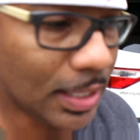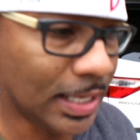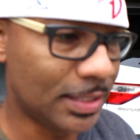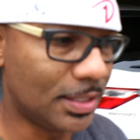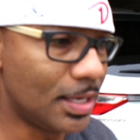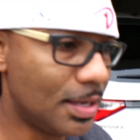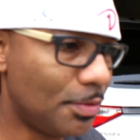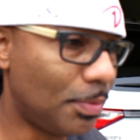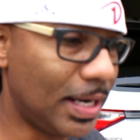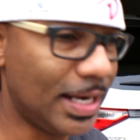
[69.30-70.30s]
it's
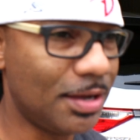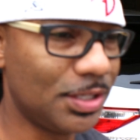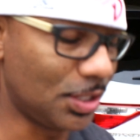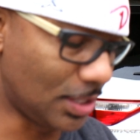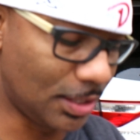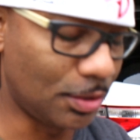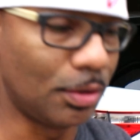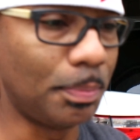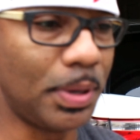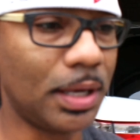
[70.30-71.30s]
right now it's just a
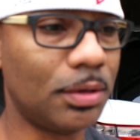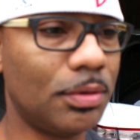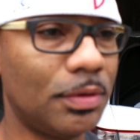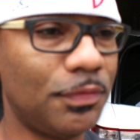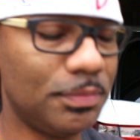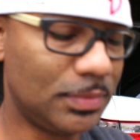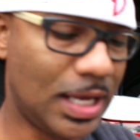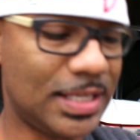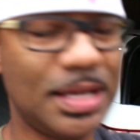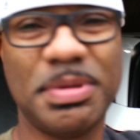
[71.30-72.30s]
little puddle of,
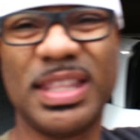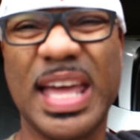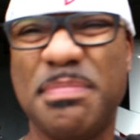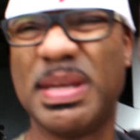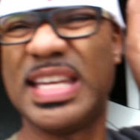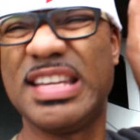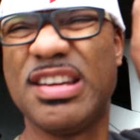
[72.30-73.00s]
I say about that big,